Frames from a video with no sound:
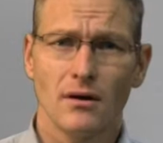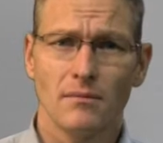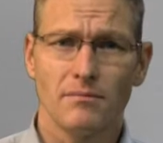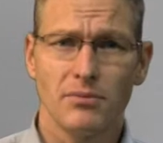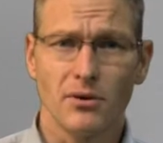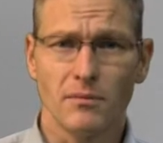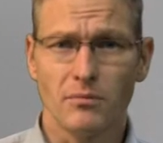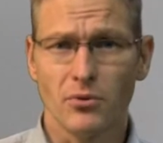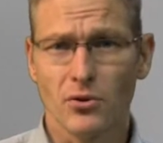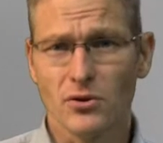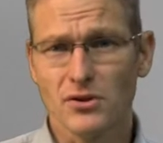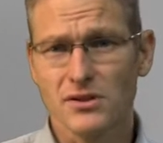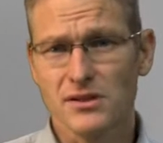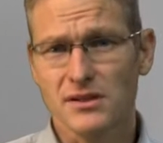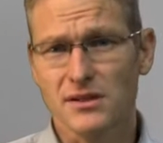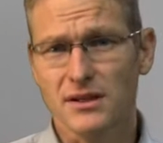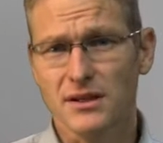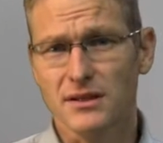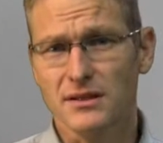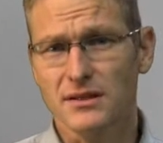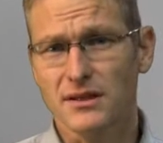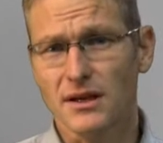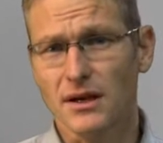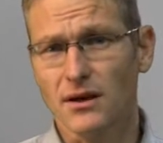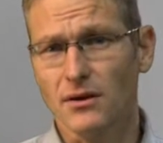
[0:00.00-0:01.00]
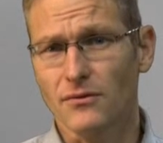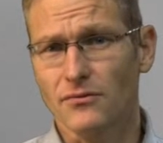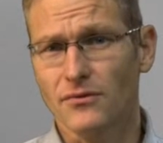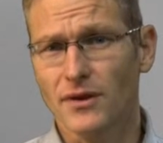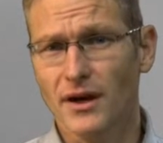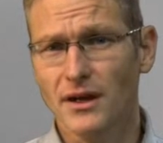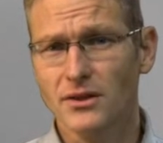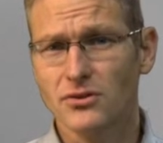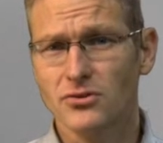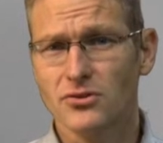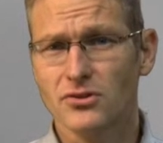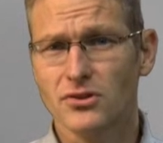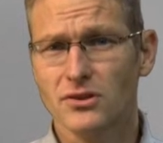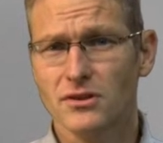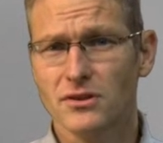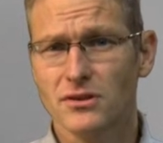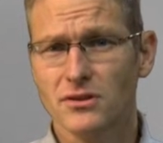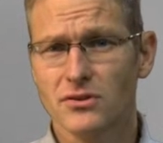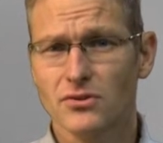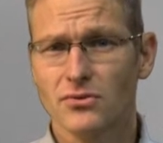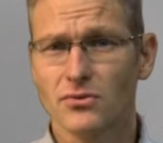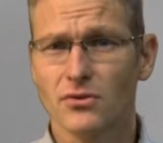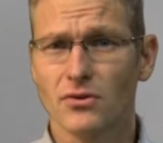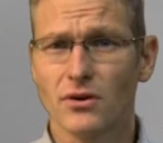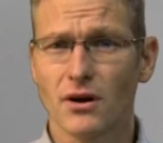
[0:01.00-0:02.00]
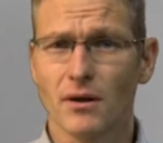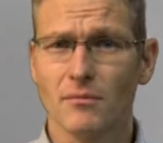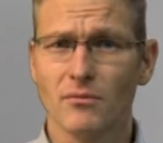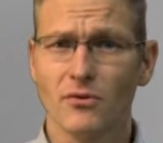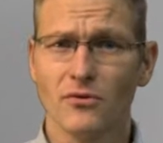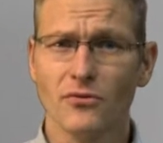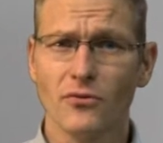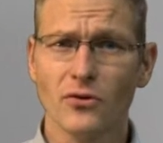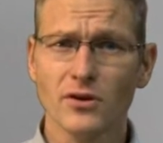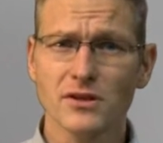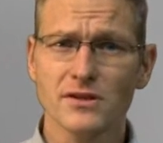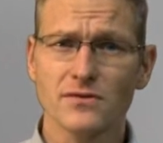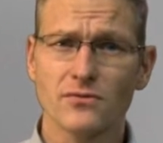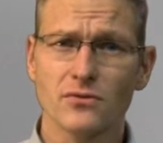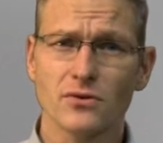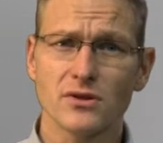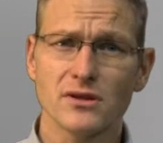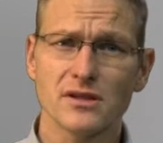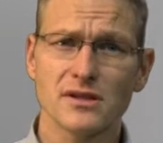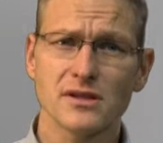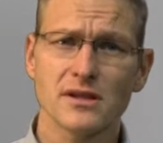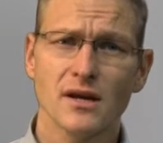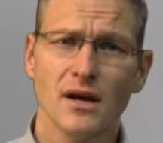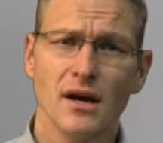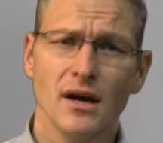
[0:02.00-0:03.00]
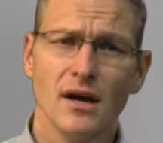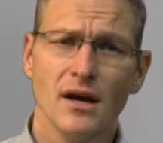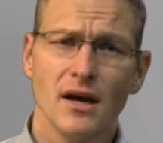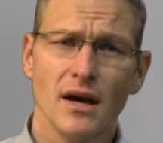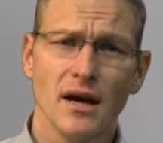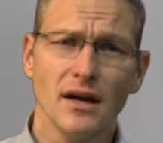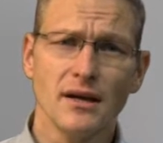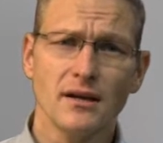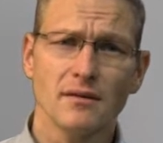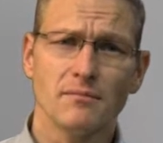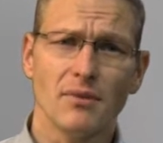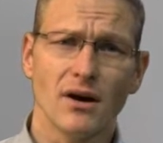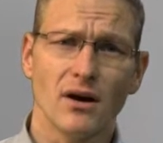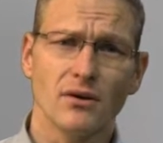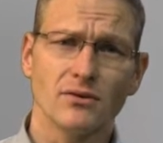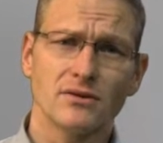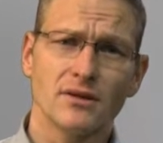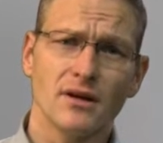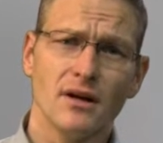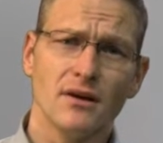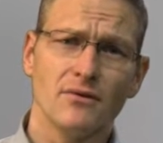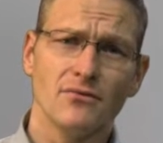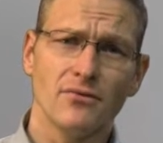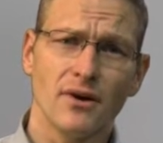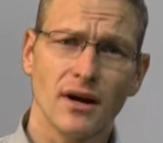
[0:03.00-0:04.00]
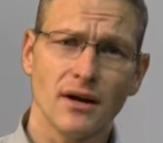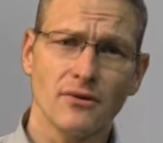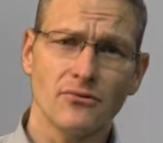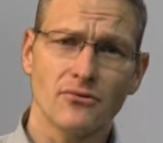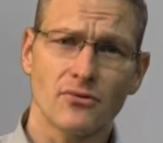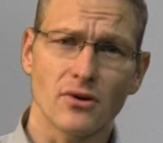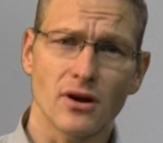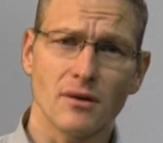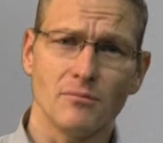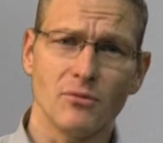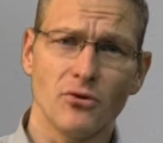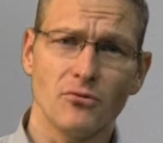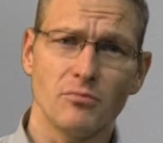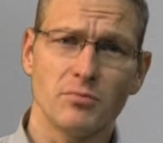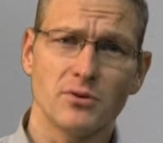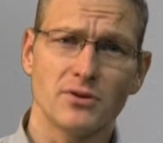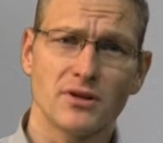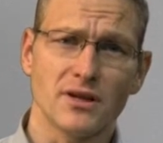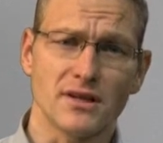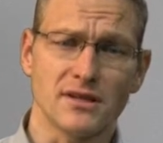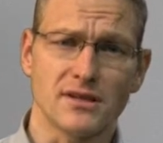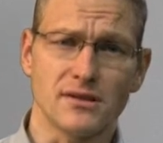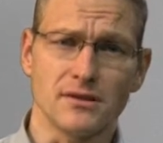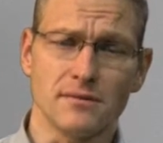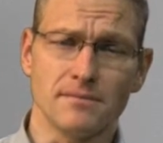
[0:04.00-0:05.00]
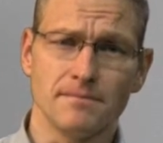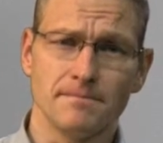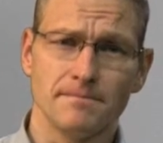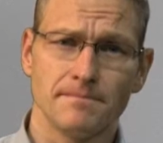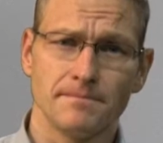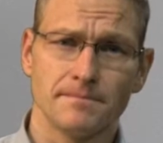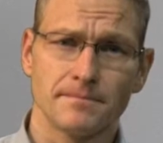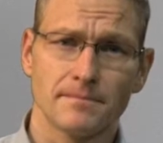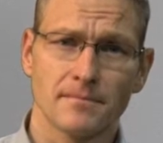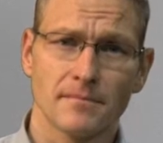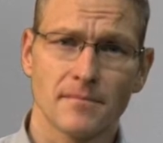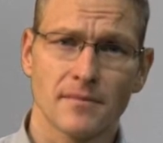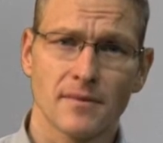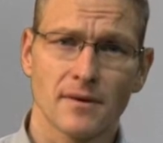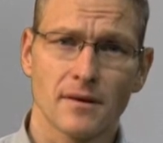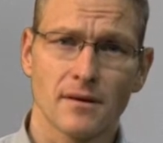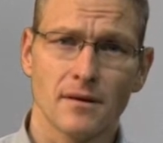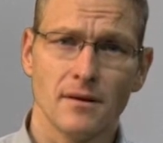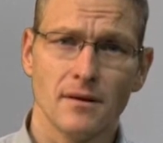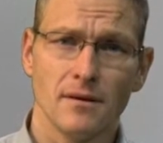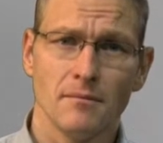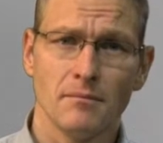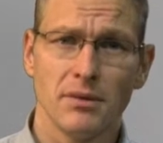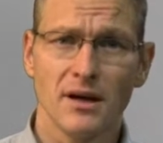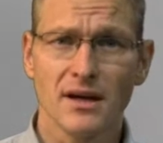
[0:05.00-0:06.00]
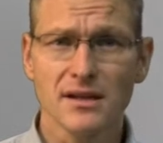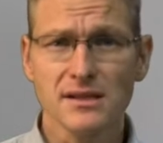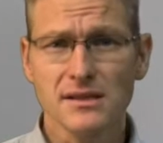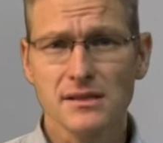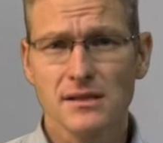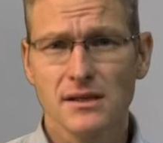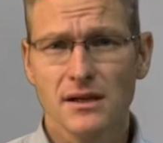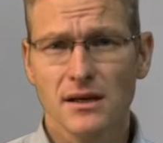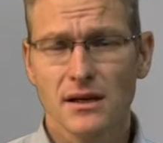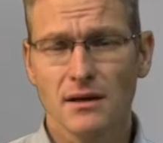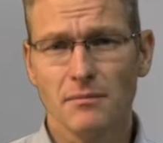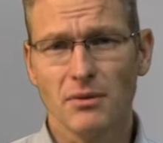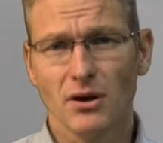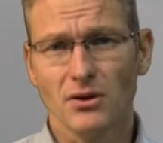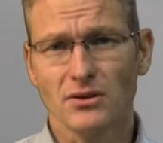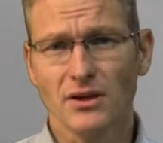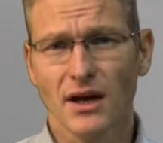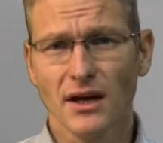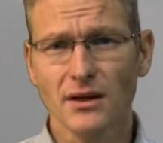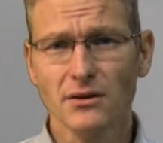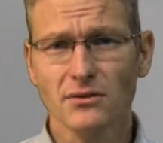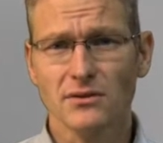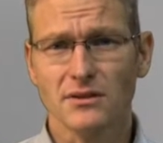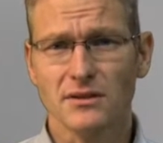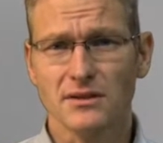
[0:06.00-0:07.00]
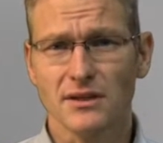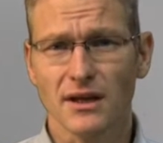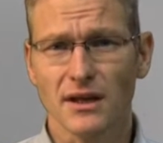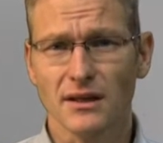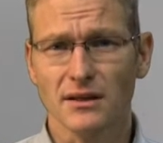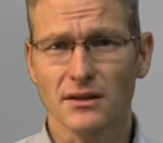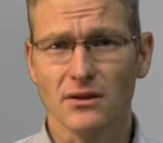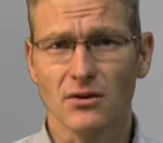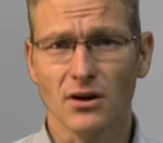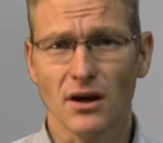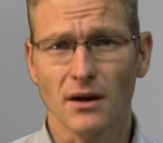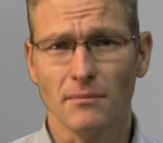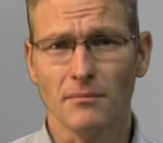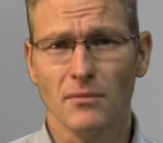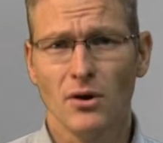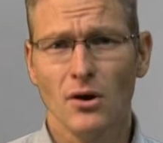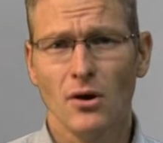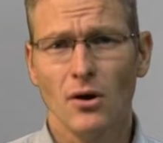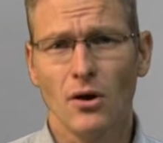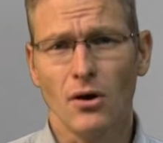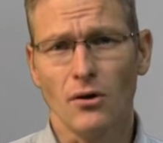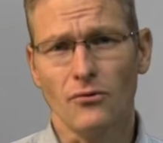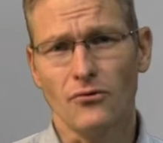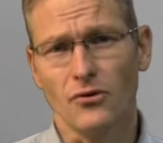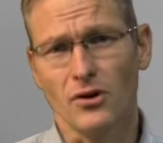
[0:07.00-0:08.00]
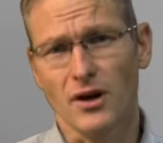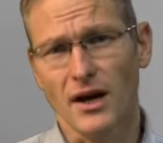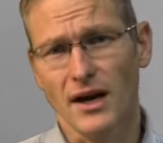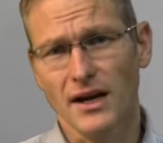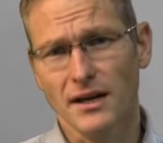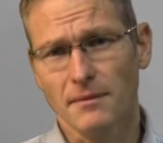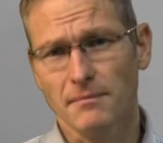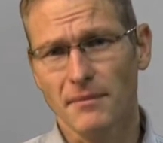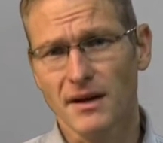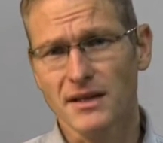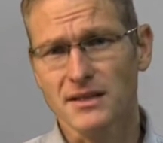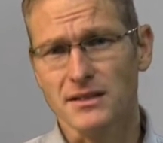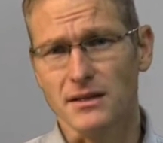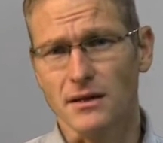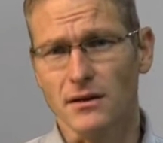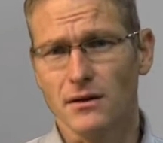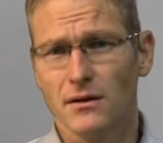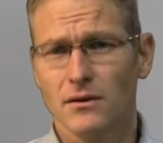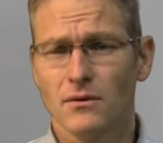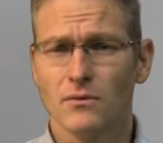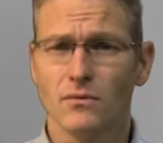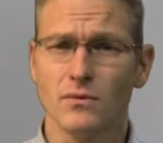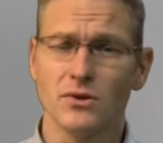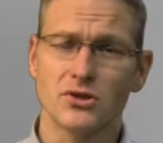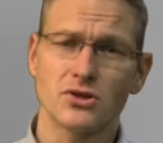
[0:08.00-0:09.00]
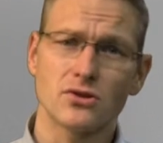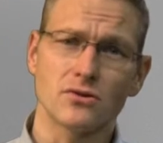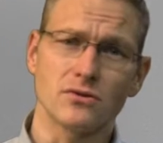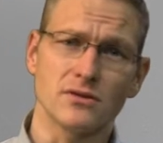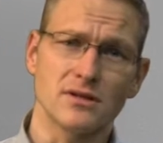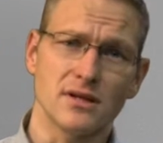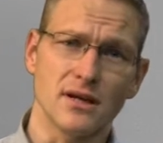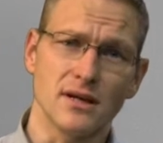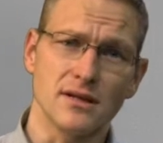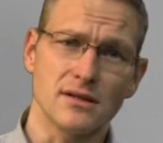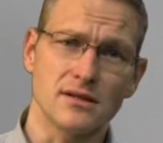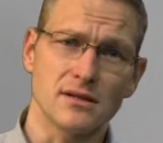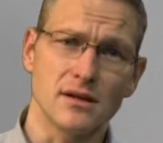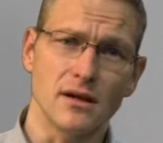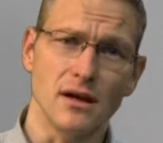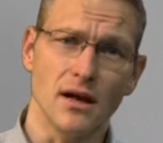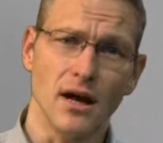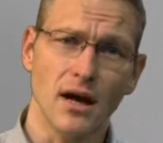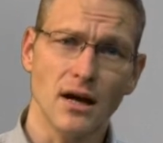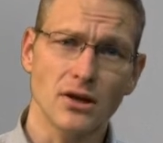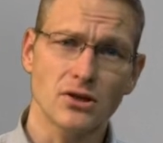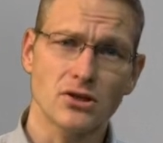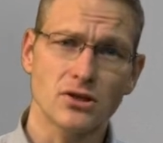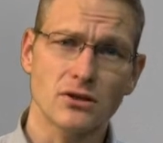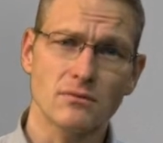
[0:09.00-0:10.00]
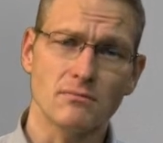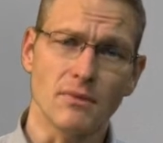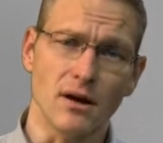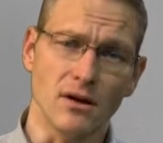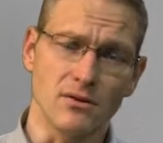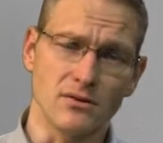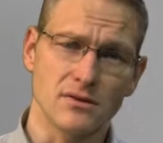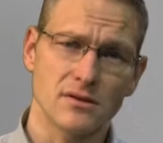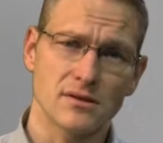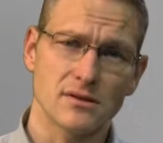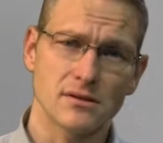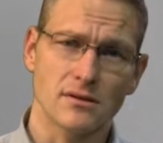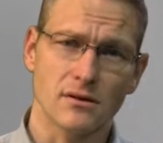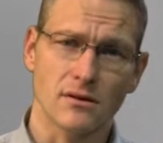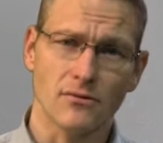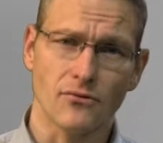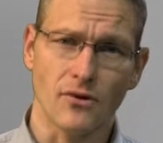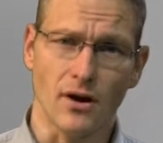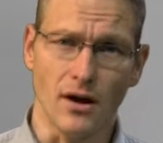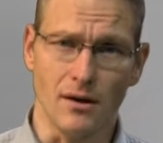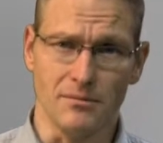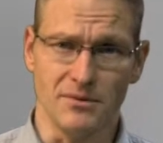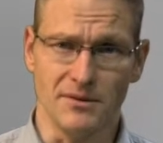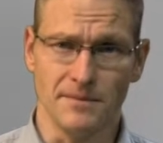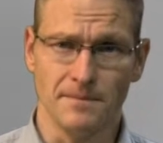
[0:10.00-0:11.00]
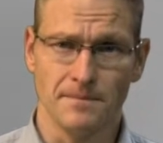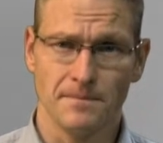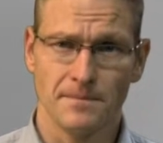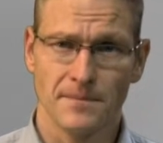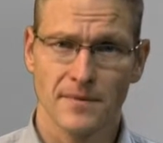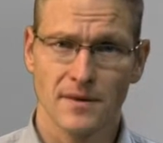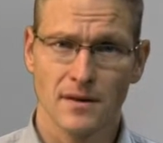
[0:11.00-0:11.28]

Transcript: uh, per person and day of nitrogen, 2 gram of phosphorus, and about 5 gram of potassium, plus about 110 gram of organic matter, which contains large amounts of carbon.